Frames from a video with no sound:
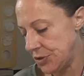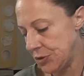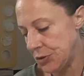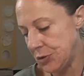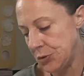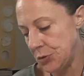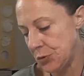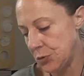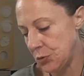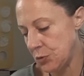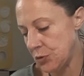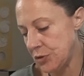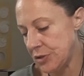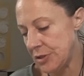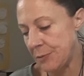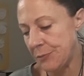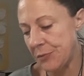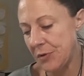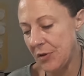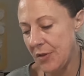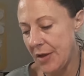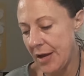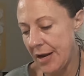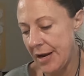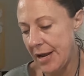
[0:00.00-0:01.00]
to
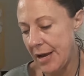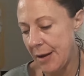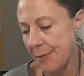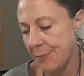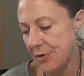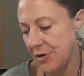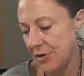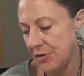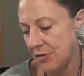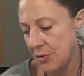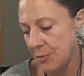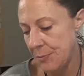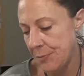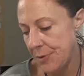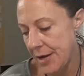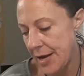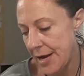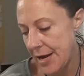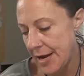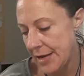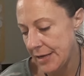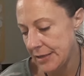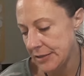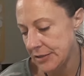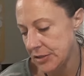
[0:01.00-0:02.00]
something that happened in the
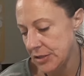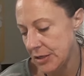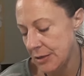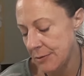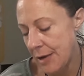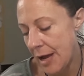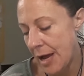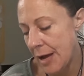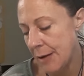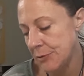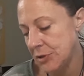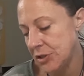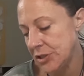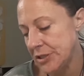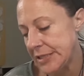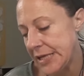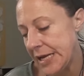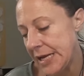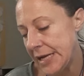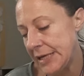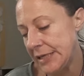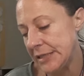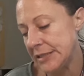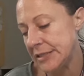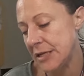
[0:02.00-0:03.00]
past. I'm just
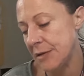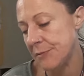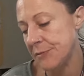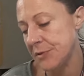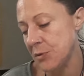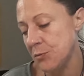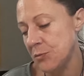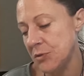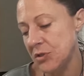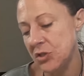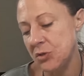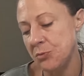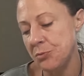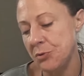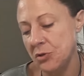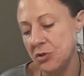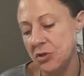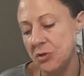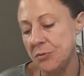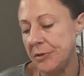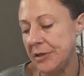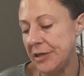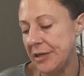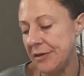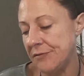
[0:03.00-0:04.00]
getting something was supposed to
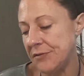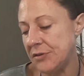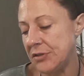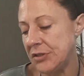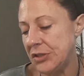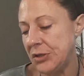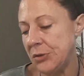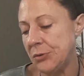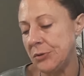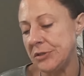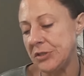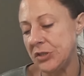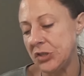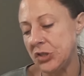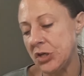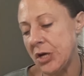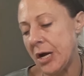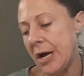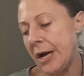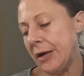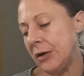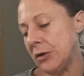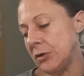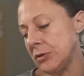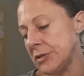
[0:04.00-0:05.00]
be given to you as a
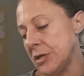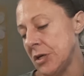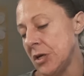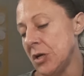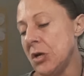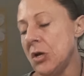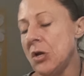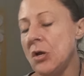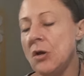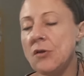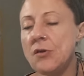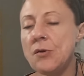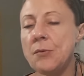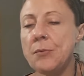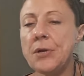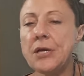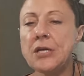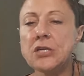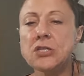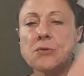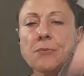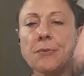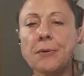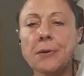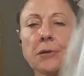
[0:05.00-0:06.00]
child. The
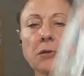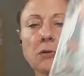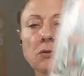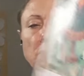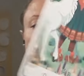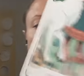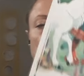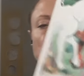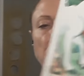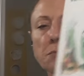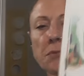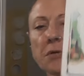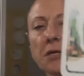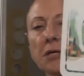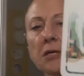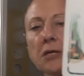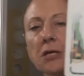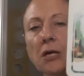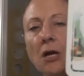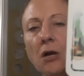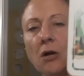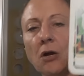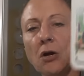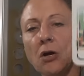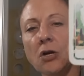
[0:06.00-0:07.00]
Page of Pentacles could be a
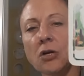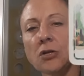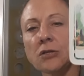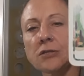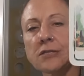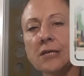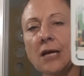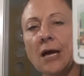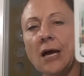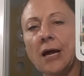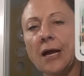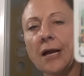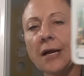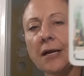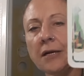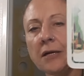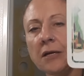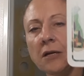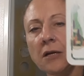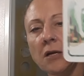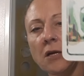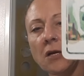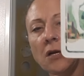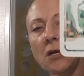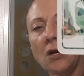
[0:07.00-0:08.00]
young earth sign,
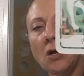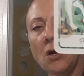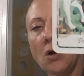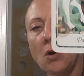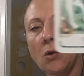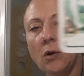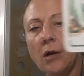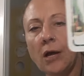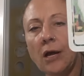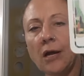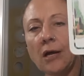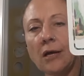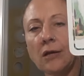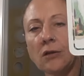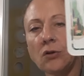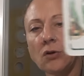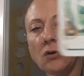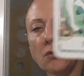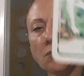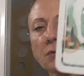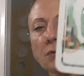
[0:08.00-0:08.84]
okay? Look at